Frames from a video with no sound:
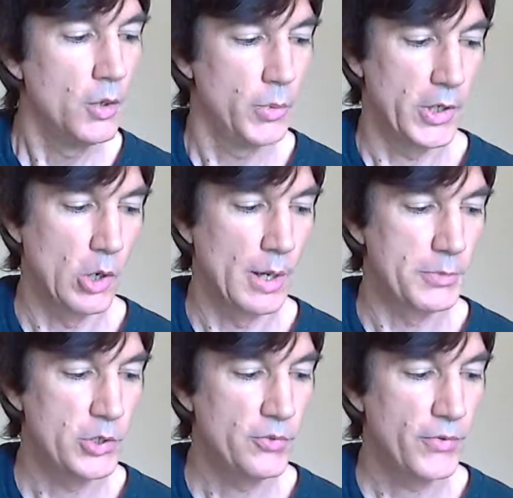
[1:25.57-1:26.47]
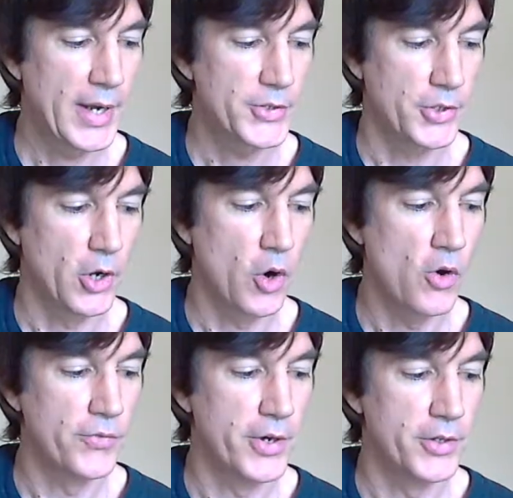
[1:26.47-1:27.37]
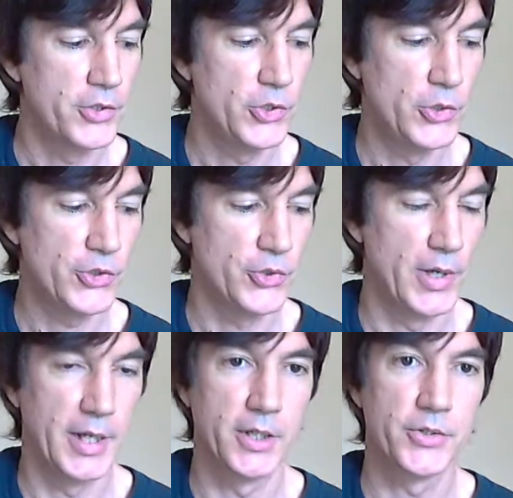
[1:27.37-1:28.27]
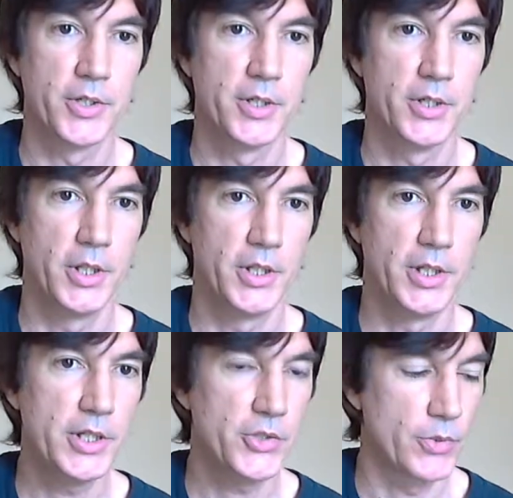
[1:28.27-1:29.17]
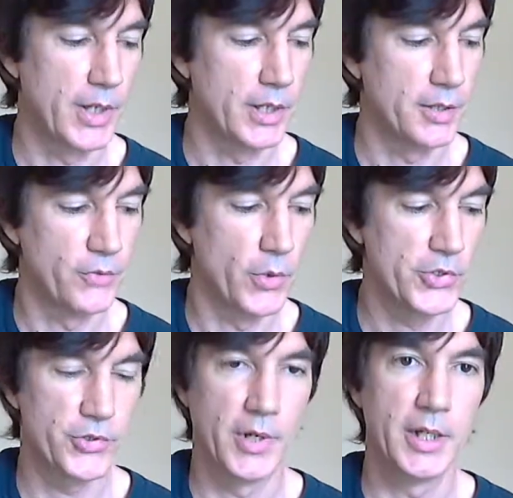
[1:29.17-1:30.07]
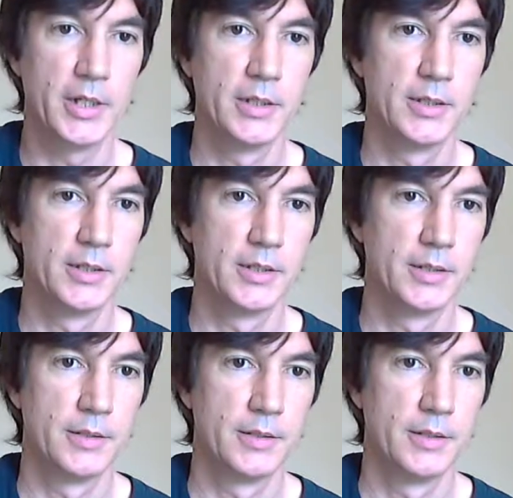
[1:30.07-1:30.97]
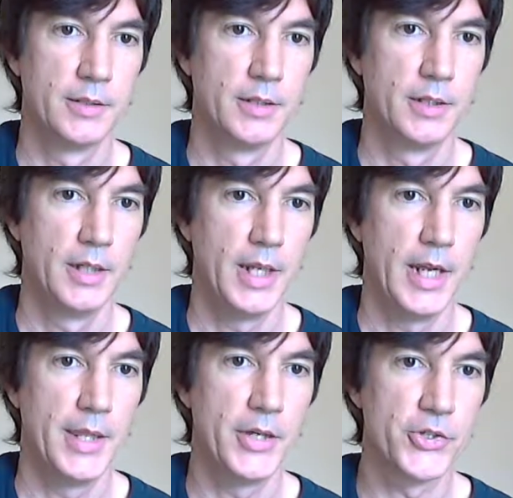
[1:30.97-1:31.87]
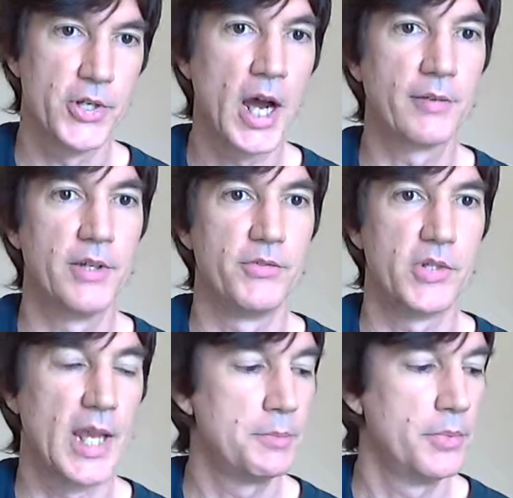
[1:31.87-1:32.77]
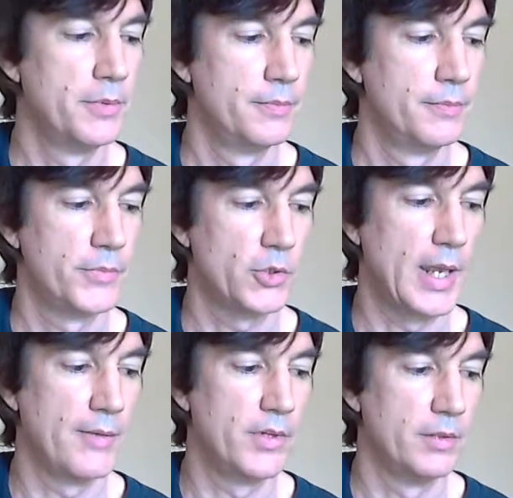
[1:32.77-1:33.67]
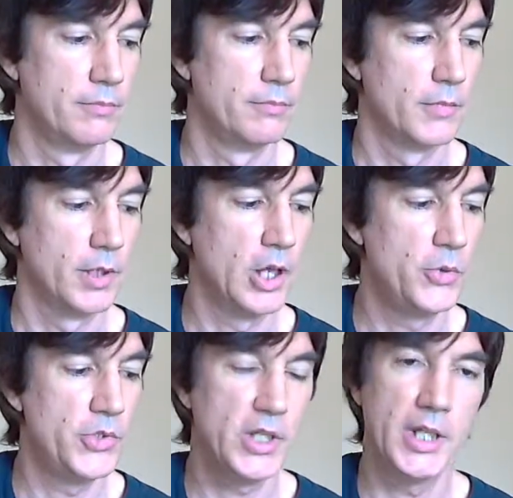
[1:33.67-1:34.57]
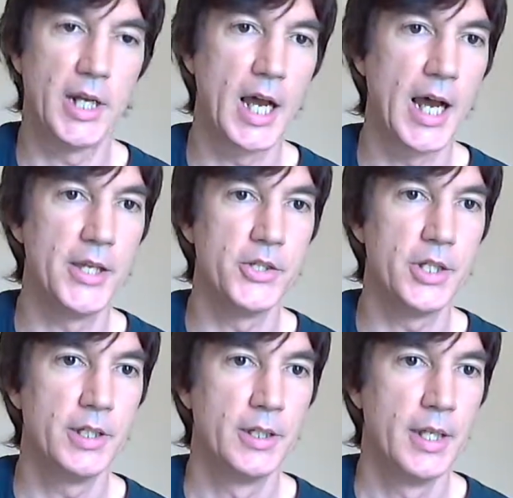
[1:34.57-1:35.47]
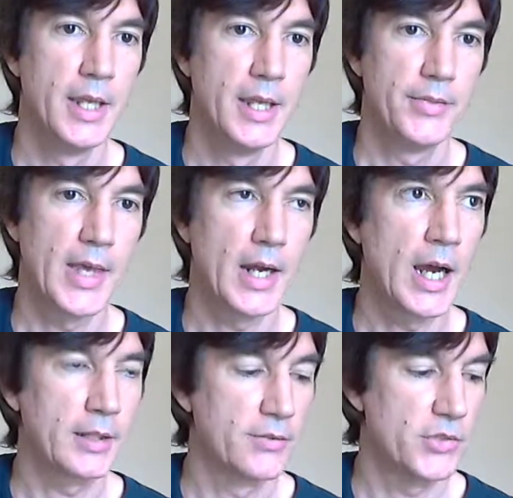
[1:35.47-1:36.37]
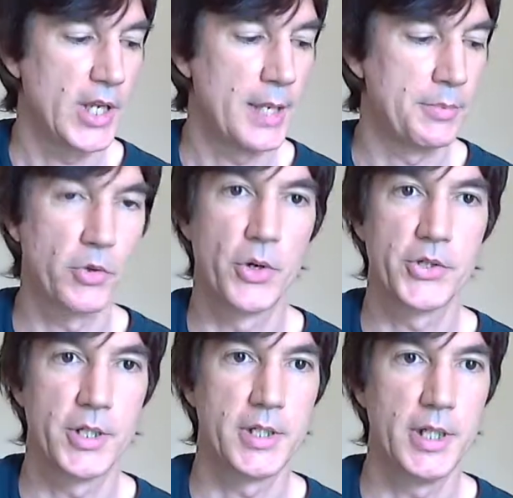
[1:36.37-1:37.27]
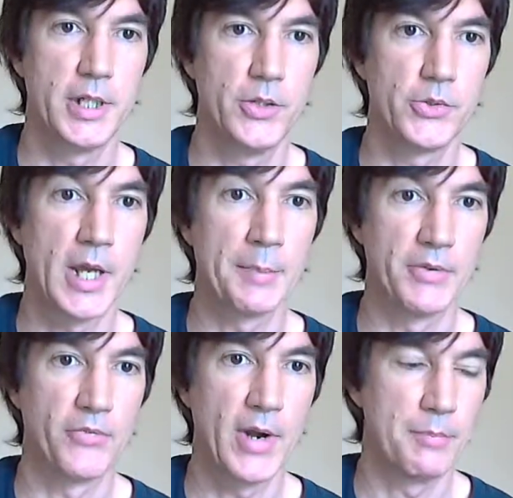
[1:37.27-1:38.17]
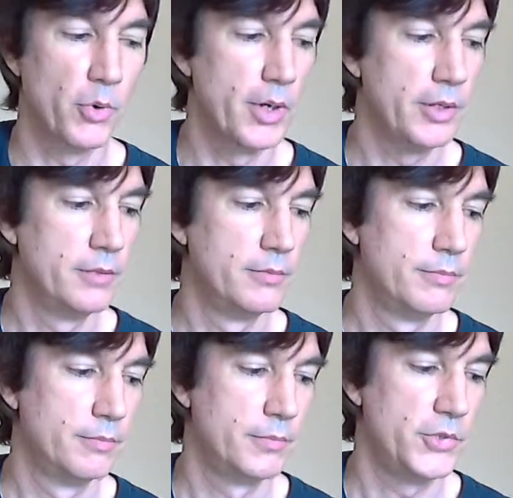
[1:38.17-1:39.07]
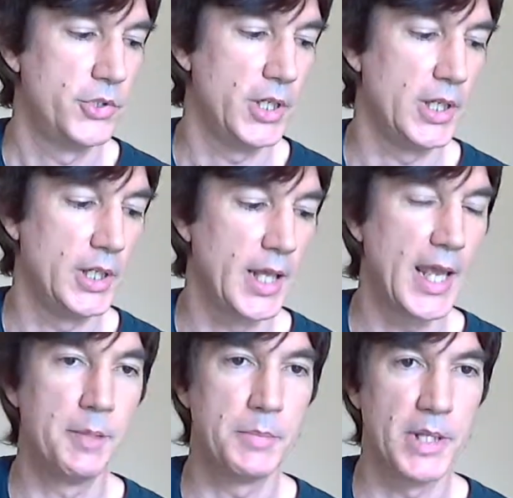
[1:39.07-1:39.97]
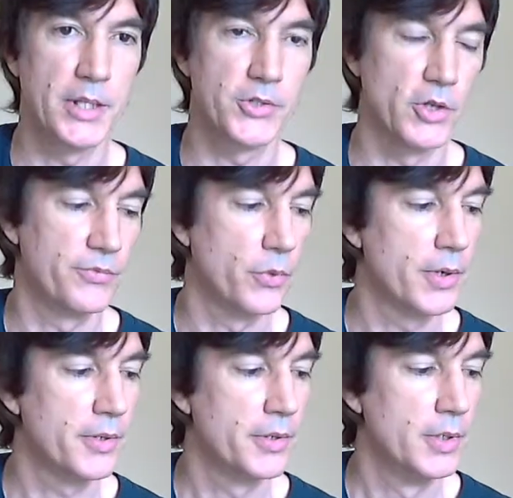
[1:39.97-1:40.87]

We go up 2 frets and over 2 strings to the D string, the 4th string, and there's an octave shape. So we have a low G and a high G. That octave shape, of course, continues up the fretboard, G, A, B, and so forth.